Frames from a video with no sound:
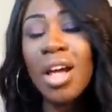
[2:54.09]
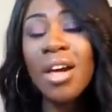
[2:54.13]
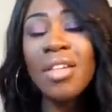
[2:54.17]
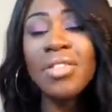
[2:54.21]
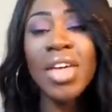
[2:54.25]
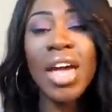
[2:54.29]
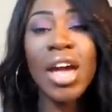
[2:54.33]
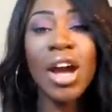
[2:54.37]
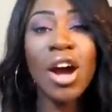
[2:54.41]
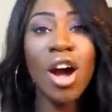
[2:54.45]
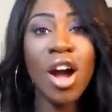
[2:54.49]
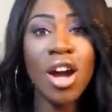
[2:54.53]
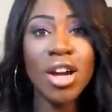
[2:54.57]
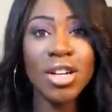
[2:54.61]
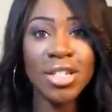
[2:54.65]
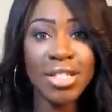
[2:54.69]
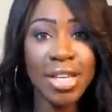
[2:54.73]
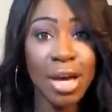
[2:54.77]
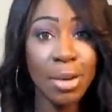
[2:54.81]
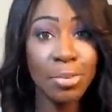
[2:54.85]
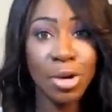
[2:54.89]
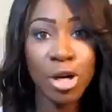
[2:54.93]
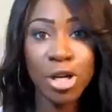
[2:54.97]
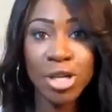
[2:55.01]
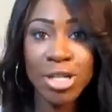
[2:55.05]
They are
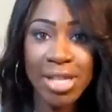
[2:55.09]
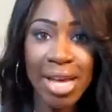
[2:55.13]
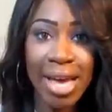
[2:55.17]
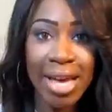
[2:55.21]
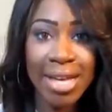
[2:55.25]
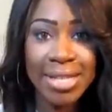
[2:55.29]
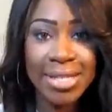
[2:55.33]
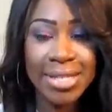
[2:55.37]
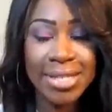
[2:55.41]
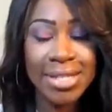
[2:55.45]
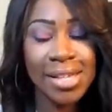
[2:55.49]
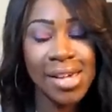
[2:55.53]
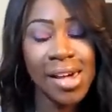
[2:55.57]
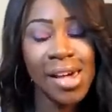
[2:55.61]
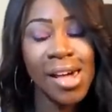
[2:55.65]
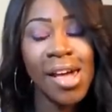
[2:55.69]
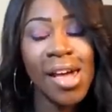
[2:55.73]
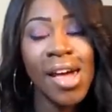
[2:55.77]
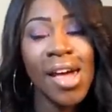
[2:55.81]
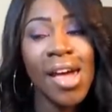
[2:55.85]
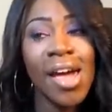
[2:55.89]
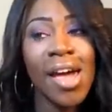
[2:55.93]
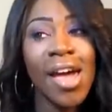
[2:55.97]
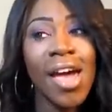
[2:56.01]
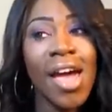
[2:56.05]
summer scents.
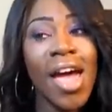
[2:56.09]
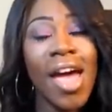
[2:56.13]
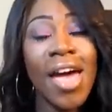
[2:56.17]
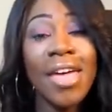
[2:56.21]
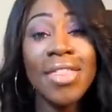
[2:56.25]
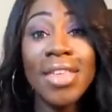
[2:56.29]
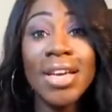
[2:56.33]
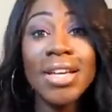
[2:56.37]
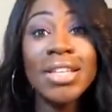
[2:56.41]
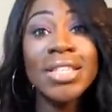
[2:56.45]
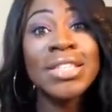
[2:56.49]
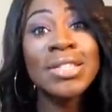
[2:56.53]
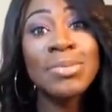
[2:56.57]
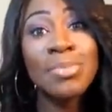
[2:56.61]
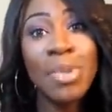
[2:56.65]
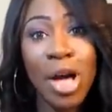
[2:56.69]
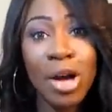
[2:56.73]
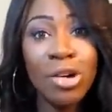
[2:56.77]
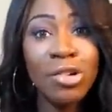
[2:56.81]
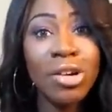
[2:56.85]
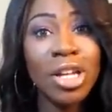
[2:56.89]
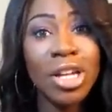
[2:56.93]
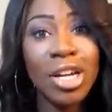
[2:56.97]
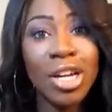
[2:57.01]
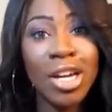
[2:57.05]
And they
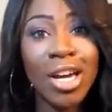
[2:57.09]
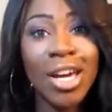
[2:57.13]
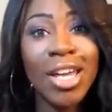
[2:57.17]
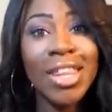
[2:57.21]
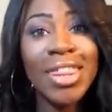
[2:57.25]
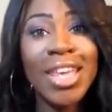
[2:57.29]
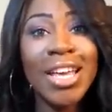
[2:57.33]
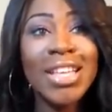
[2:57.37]
smell really good.